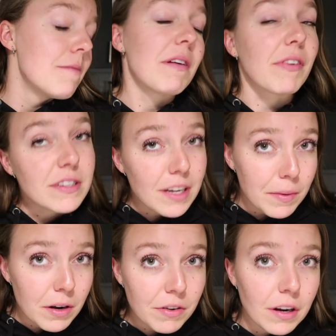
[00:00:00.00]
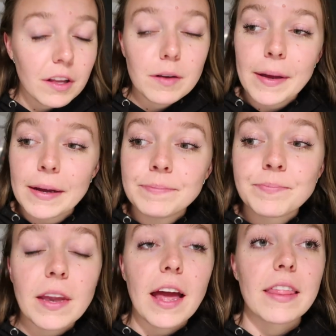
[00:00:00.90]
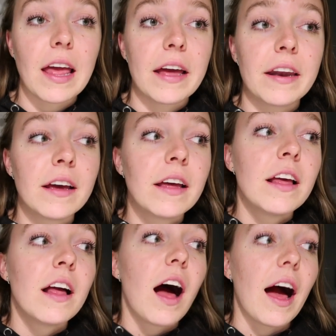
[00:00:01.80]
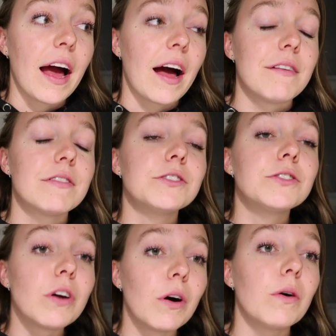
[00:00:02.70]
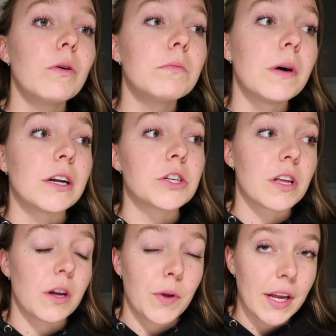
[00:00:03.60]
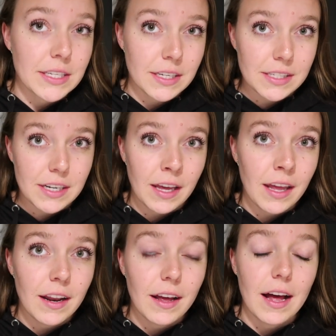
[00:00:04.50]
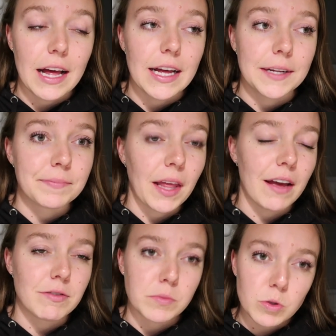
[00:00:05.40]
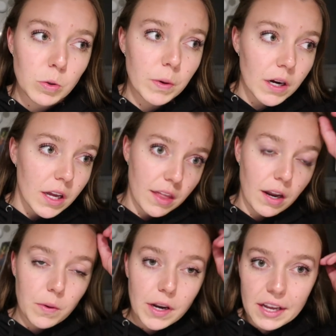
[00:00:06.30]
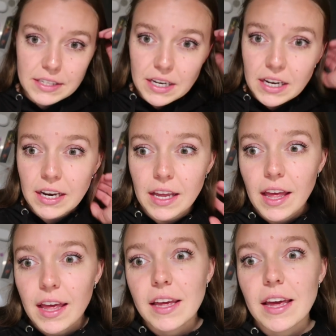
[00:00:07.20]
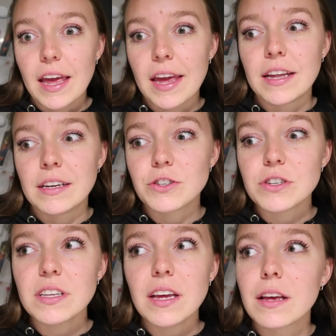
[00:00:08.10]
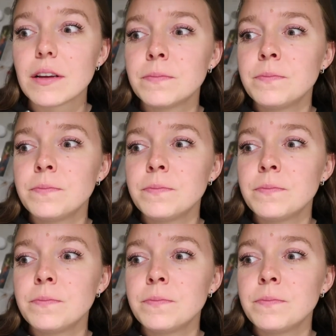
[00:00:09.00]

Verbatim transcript: my friend's coming over in a little bit and then I have so much that I want to get done tonight. Um, I have some schoolwork that I want to get done and just like